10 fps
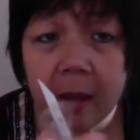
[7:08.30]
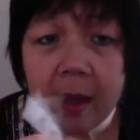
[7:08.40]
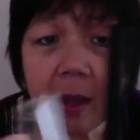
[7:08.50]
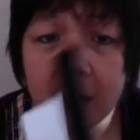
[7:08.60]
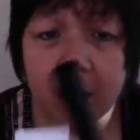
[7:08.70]

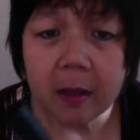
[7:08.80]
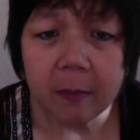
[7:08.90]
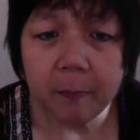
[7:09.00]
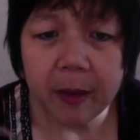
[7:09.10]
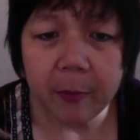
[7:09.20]
a
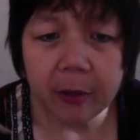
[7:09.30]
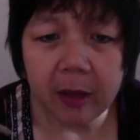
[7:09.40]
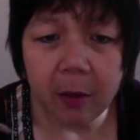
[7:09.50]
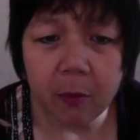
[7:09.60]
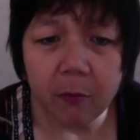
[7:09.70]
paper
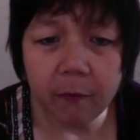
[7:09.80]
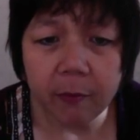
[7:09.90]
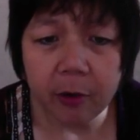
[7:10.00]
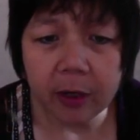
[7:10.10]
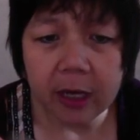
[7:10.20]
towel from
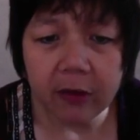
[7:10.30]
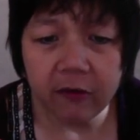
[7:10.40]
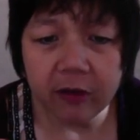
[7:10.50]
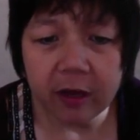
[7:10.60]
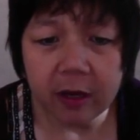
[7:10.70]
your
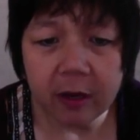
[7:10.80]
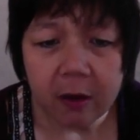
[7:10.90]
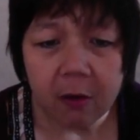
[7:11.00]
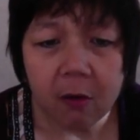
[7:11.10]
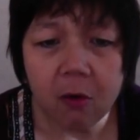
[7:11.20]
kitchen,
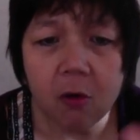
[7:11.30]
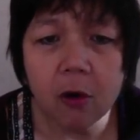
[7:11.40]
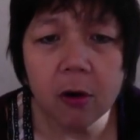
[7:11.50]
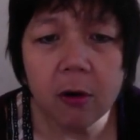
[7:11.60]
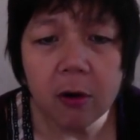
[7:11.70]

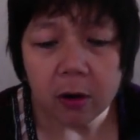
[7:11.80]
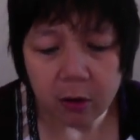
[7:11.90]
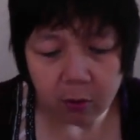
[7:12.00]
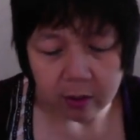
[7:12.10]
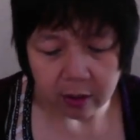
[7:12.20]
or
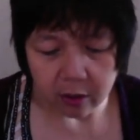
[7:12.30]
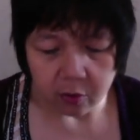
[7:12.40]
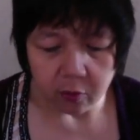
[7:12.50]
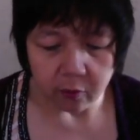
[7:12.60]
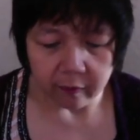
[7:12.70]
you can
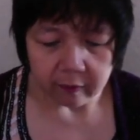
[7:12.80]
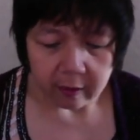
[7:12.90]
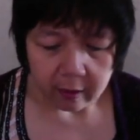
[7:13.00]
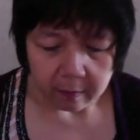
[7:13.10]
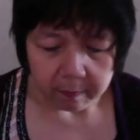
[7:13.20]
use
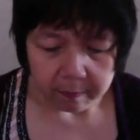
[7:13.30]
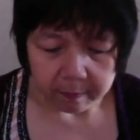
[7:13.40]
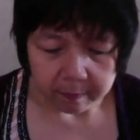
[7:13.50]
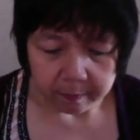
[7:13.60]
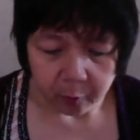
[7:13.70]

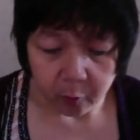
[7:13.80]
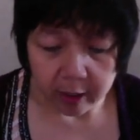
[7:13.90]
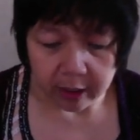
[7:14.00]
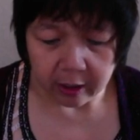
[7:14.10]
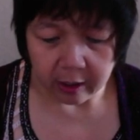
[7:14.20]

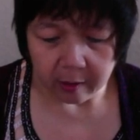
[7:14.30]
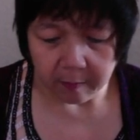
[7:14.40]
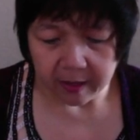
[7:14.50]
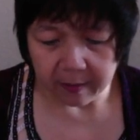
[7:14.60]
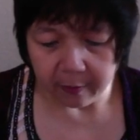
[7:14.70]
regular
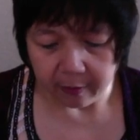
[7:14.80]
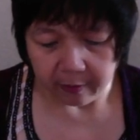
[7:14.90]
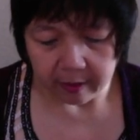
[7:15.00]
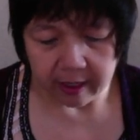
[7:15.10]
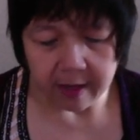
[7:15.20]
paper.
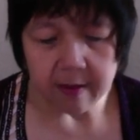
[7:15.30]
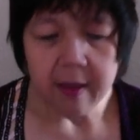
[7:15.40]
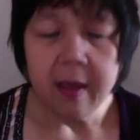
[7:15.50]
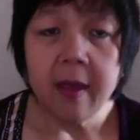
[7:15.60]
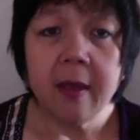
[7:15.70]
Okay,
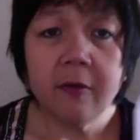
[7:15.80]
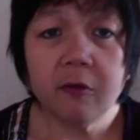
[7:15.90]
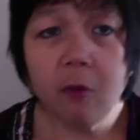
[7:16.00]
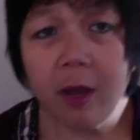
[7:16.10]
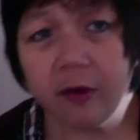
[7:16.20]

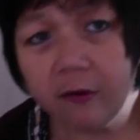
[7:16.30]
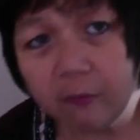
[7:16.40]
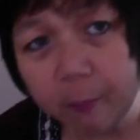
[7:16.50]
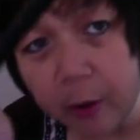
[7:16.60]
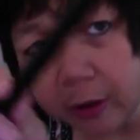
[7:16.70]
so I
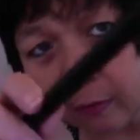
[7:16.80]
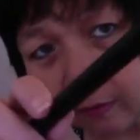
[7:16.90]
just put